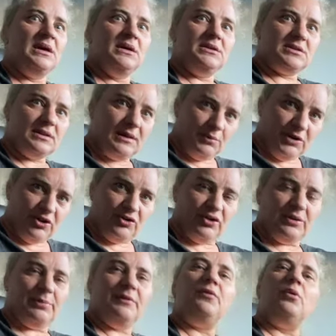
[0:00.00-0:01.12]
So then when you do the
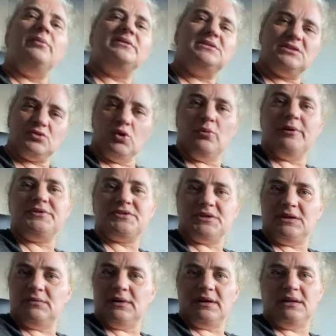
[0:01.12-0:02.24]
performance, it's almost
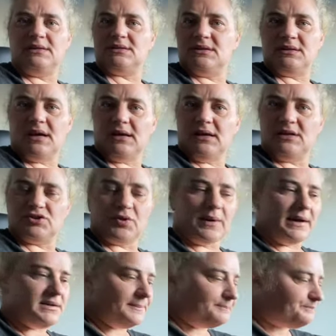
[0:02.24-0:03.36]
an instantaneous
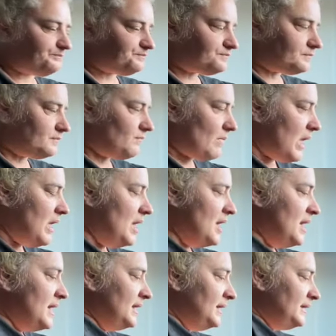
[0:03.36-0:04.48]
grade.
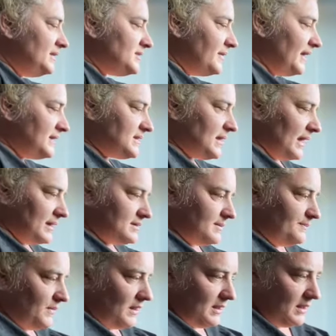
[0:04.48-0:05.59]
So that's that.
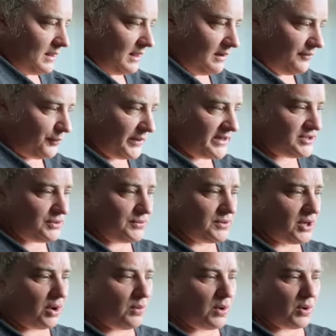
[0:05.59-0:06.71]
If we do
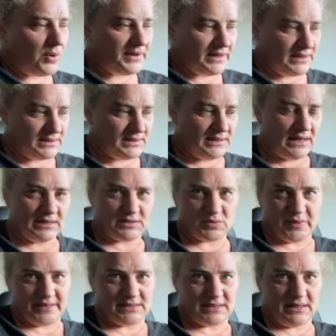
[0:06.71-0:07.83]
go on into next
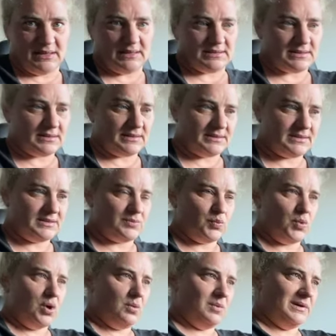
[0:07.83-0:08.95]
week, seniors, this is
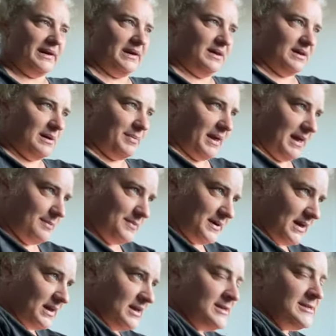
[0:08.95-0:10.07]
what will end up happening.